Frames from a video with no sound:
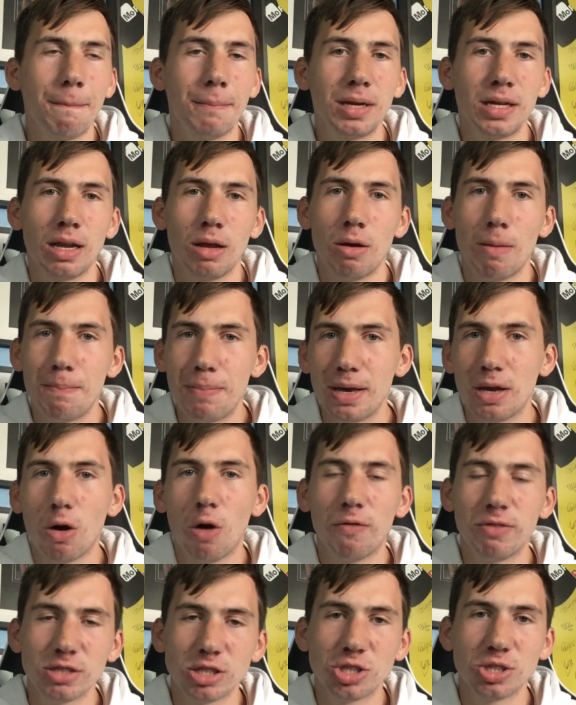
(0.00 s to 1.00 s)
you know, a big
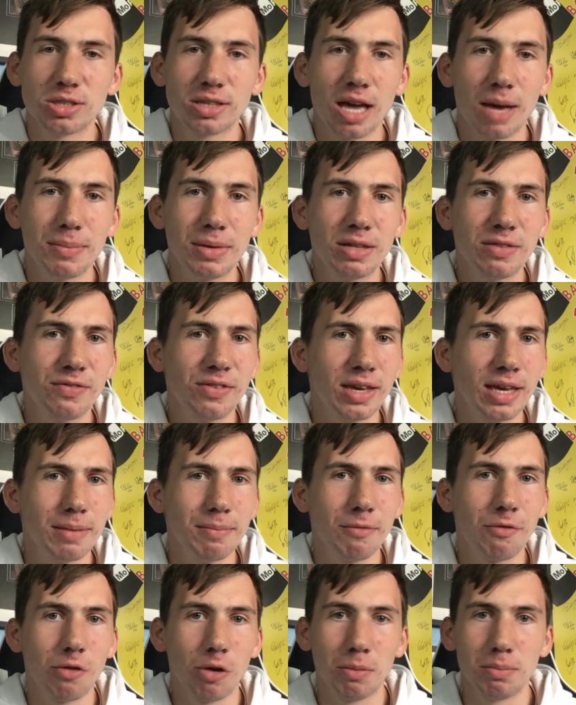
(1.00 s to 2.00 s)
offer should come in for
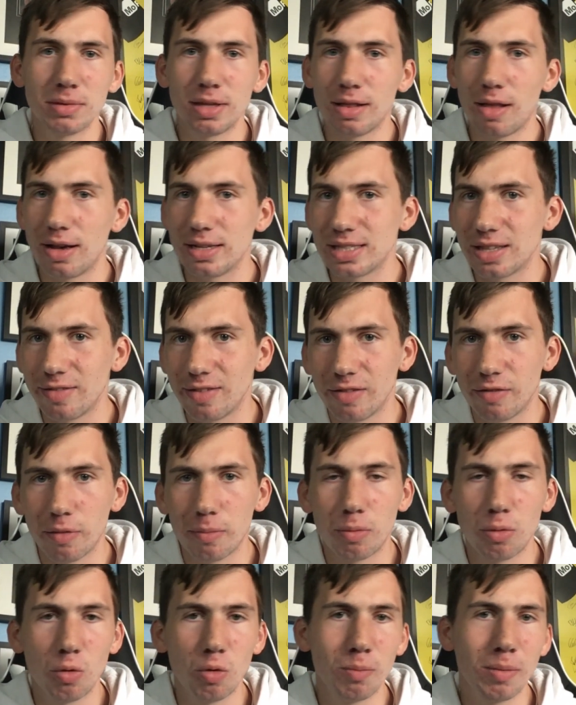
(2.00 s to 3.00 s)
him from the likes of
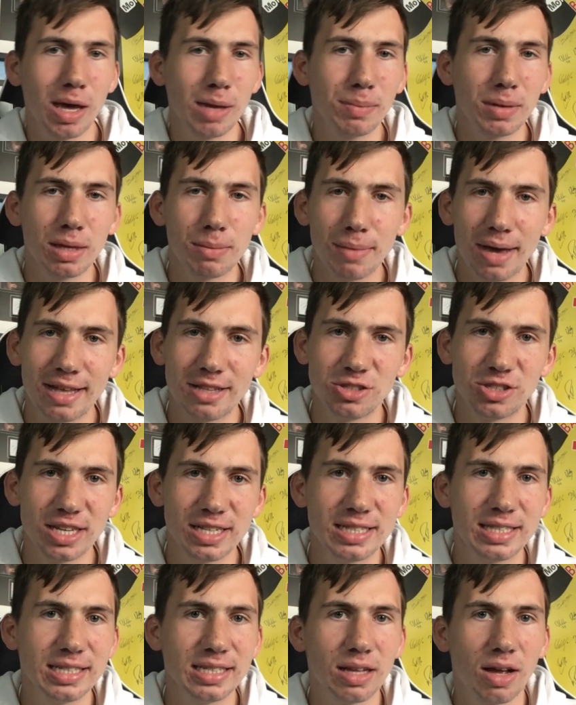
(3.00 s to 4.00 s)
Liverpool, maybe a
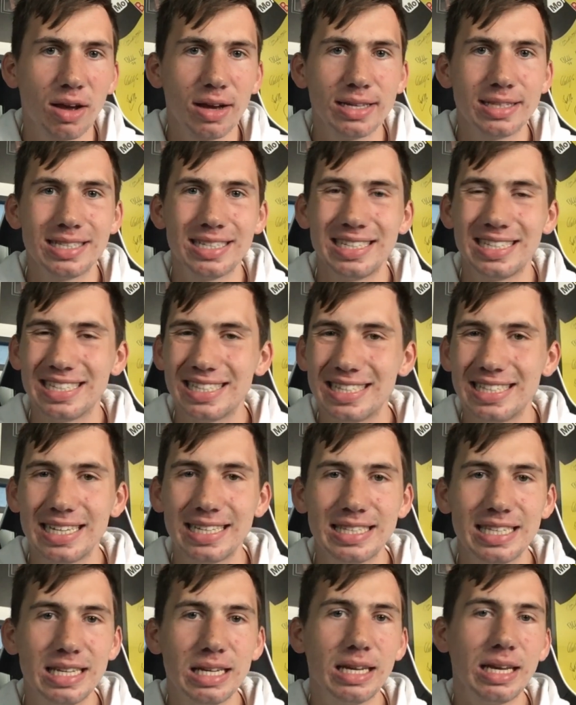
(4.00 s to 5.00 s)
Manchester United,
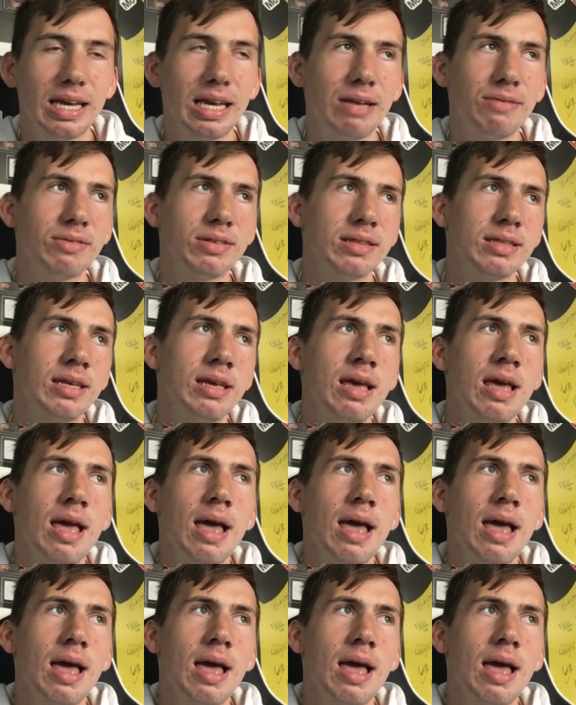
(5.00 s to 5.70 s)
City even.